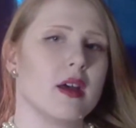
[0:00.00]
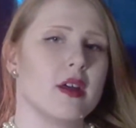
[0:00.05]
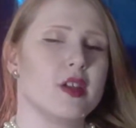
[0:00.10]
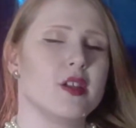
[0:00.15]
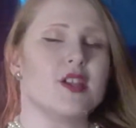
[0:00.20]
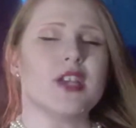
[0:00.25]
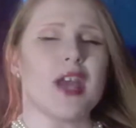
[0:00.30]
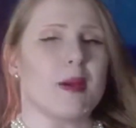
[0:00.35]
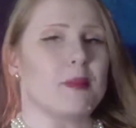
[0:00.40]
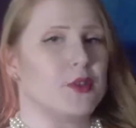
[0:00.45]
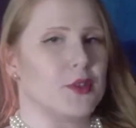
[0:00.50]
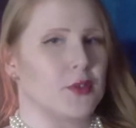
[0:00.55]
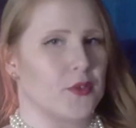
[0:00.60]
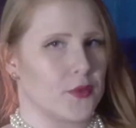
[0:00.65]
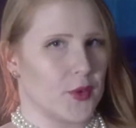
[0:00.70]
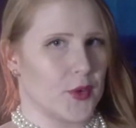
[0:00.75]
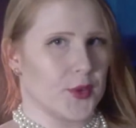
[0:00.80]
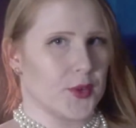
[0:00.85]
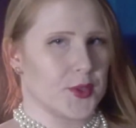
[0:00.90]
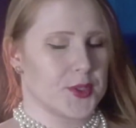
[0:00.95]
Chapter
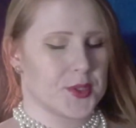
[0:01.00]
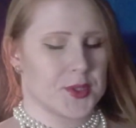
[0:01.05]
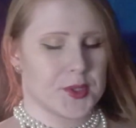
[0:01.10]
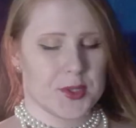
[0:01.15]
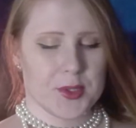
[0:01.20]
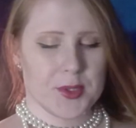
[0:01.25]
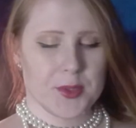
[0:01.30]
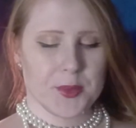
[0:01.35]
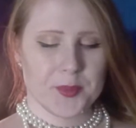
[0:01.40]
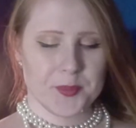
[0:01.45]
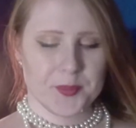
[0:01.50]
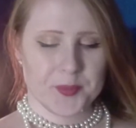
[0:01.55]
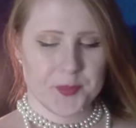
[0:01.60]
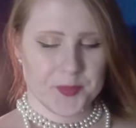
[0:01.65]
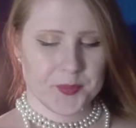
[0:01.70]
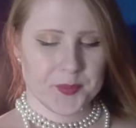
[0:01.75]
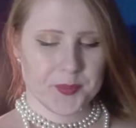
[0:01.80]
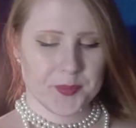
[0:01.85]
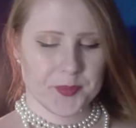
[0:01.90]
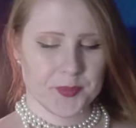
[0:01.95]
1st.
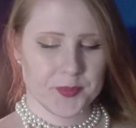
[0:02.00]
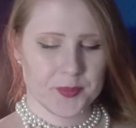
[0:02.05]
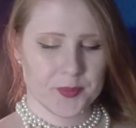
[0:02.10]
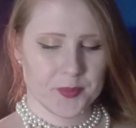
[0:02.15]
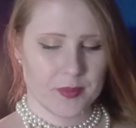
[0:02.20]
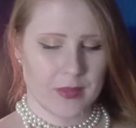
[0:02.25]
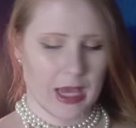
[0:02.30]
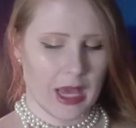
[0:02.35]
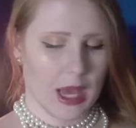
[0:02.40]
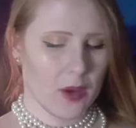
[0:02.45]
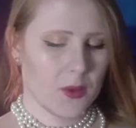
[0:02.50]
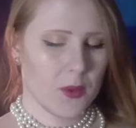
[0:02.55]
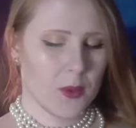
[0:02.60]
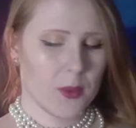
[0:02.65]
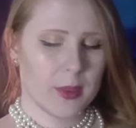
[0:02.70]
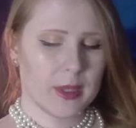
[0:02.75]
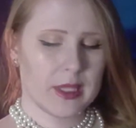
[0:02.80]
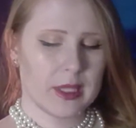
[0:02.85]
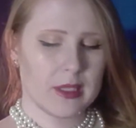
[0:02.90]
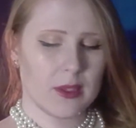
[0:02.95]
How
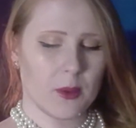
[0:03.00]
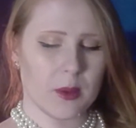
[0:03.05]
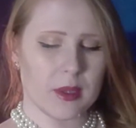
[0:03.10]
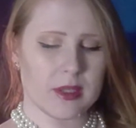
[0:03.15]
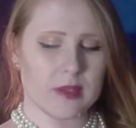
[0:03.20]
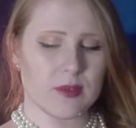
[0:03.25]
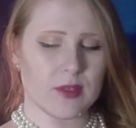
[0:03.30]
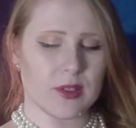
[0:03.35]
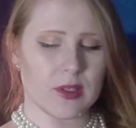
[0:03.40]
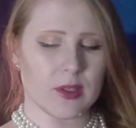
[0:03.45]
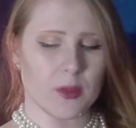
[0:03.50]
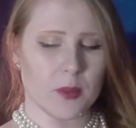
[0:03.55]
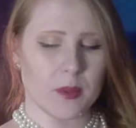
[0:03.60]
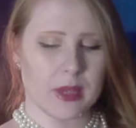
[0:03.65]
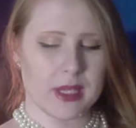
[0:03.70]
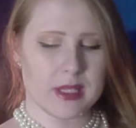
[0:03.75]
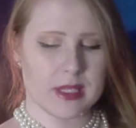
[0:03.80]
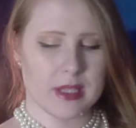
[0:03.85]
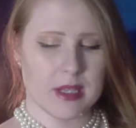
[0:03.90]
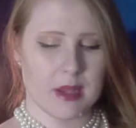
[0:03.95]
Queen Guinevere
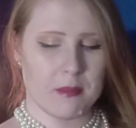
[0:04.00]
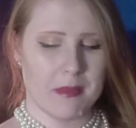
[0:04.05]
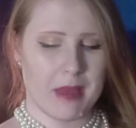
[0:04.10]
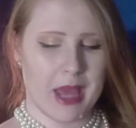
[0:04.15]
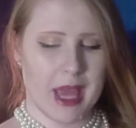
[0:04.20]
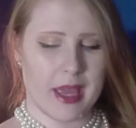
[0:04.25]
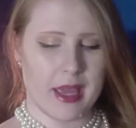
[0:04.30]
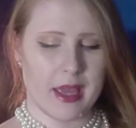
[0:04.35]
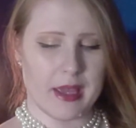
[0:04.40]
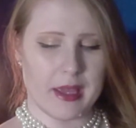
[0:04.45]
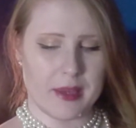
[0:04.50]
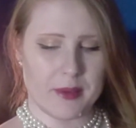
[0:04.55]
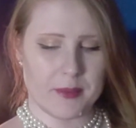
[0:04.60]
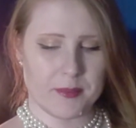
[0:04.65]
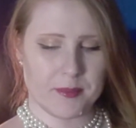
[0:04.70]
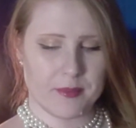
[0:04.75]
went a-maying,